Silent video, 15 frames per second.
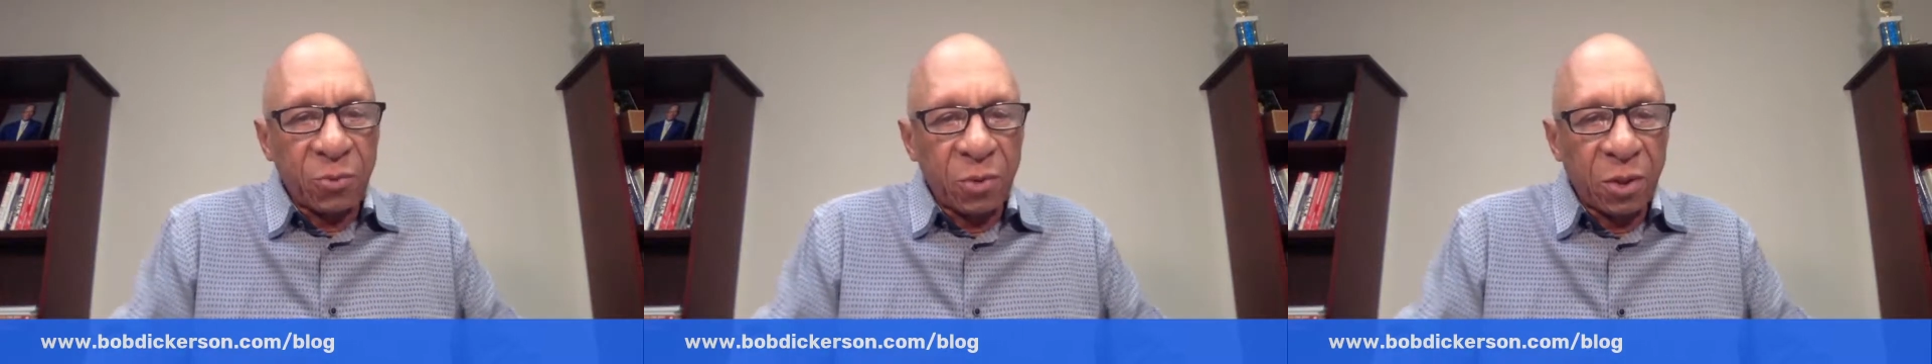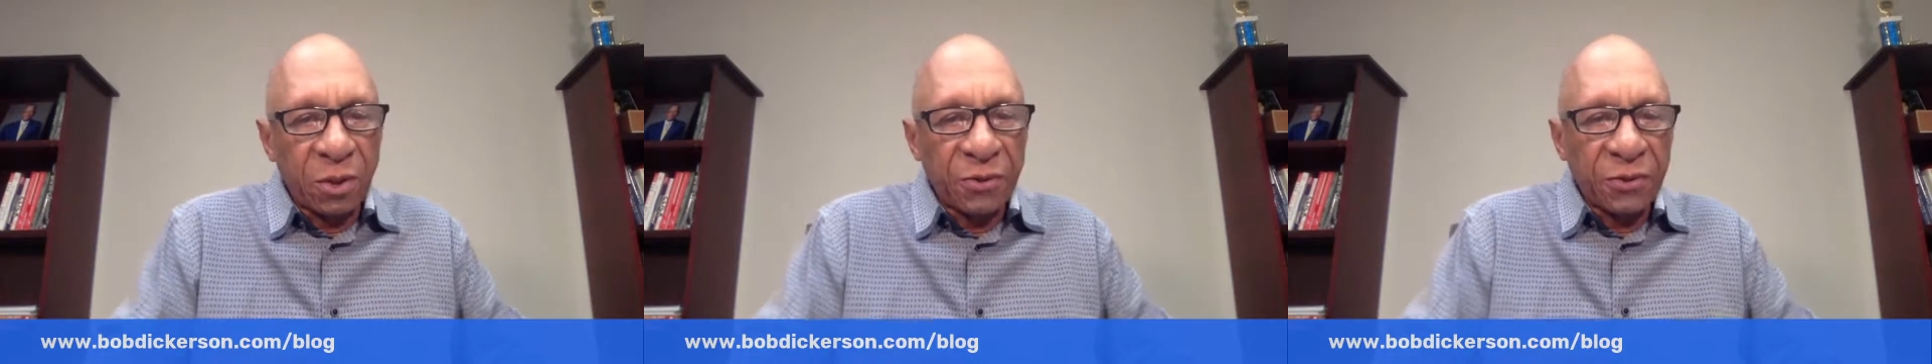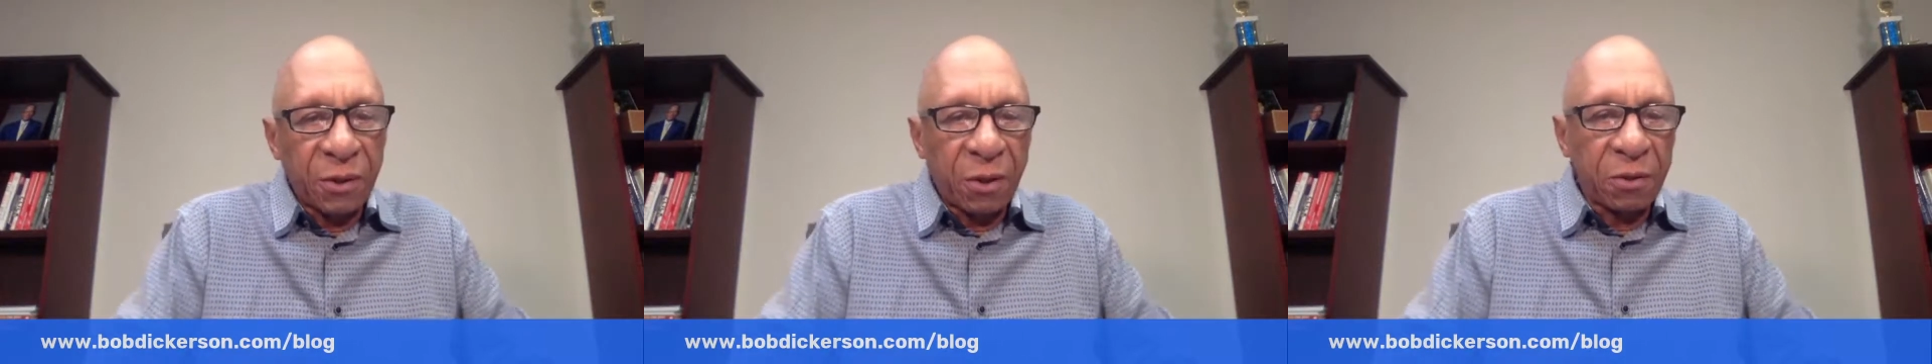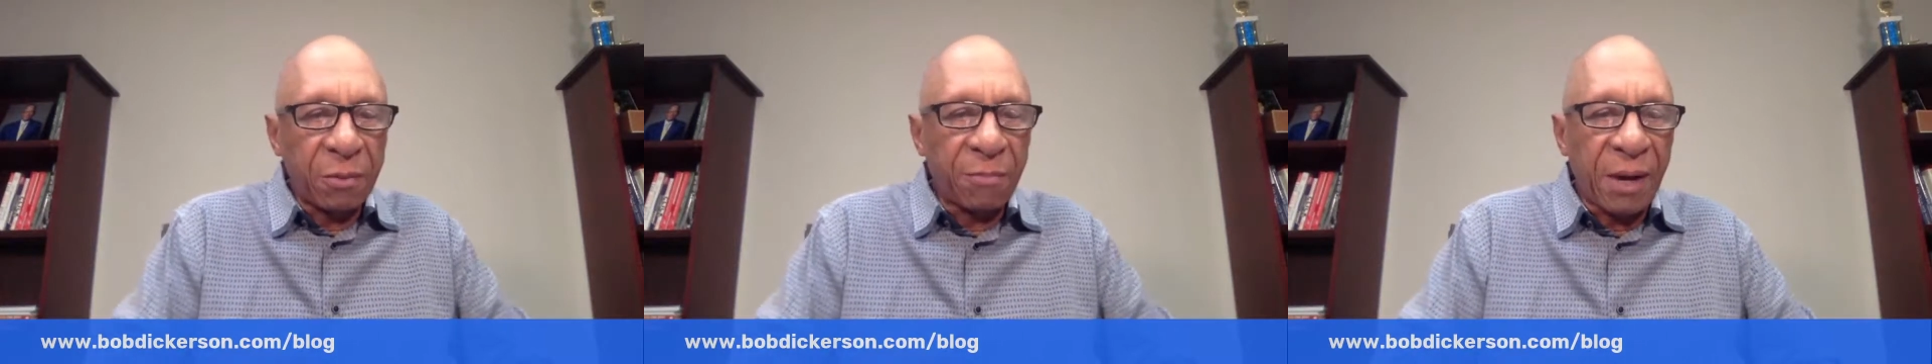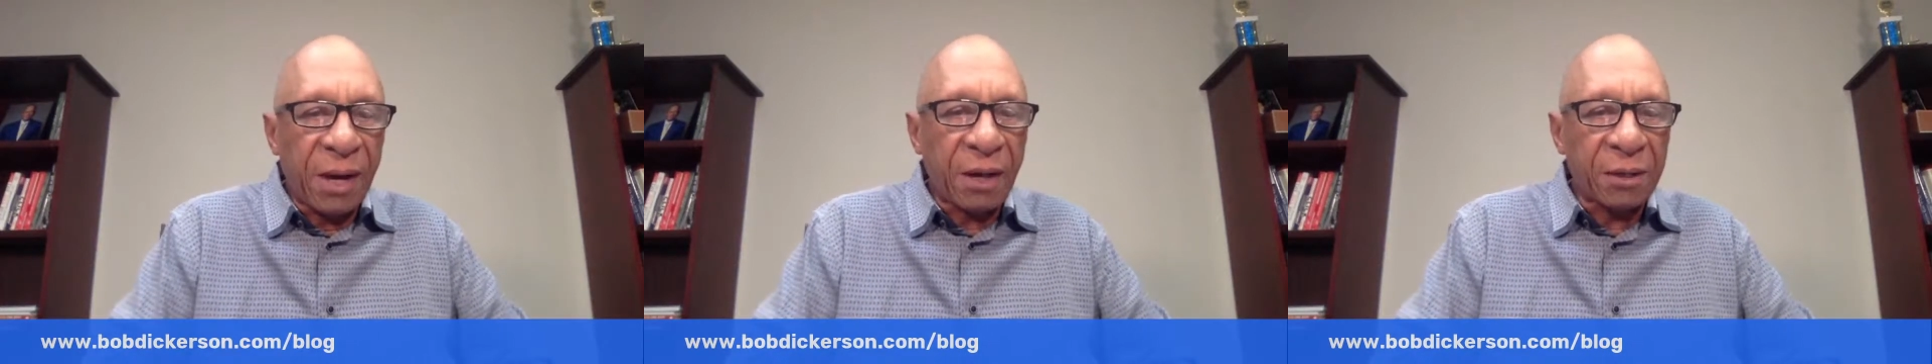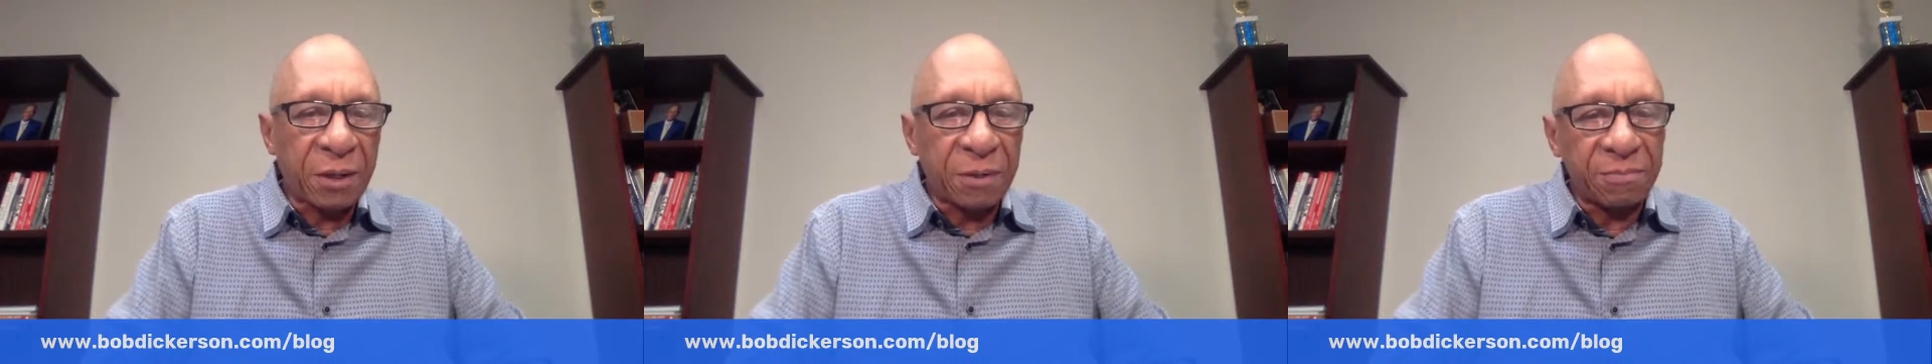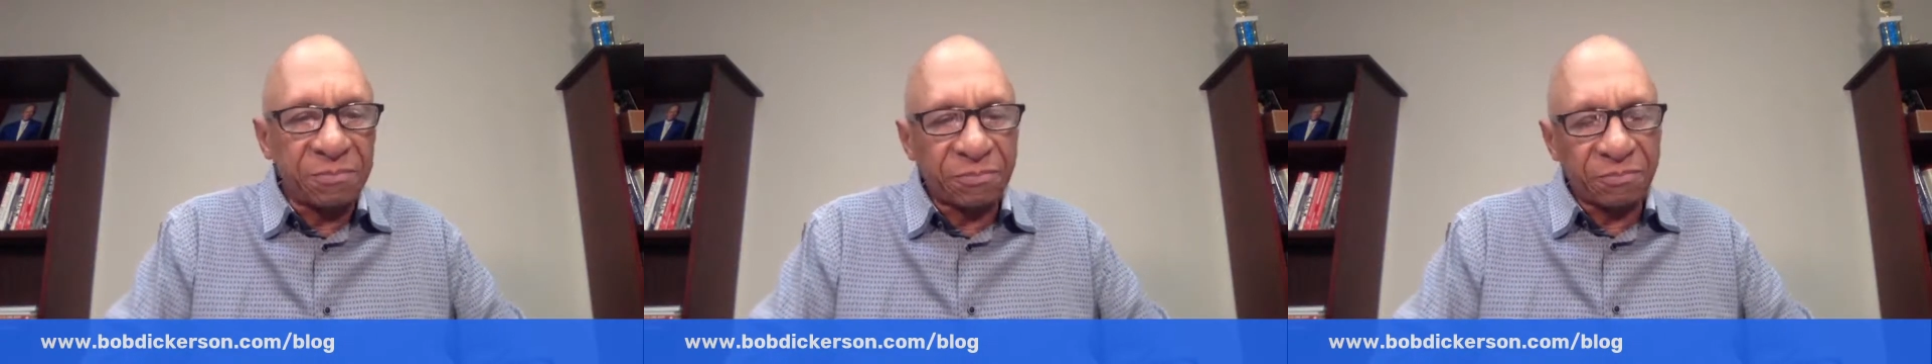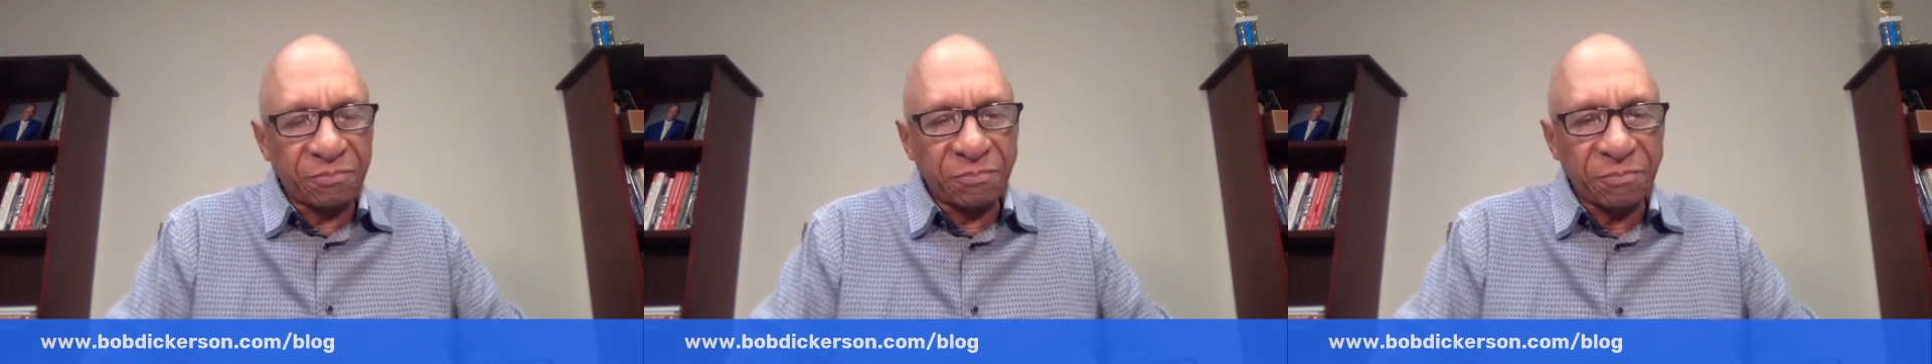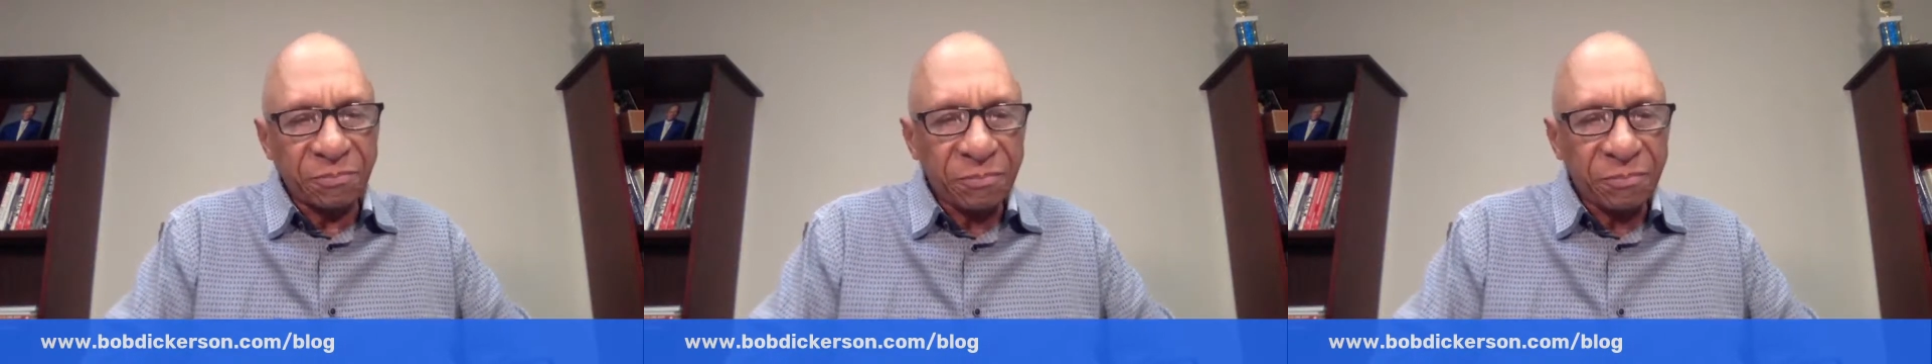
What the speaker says: with on about a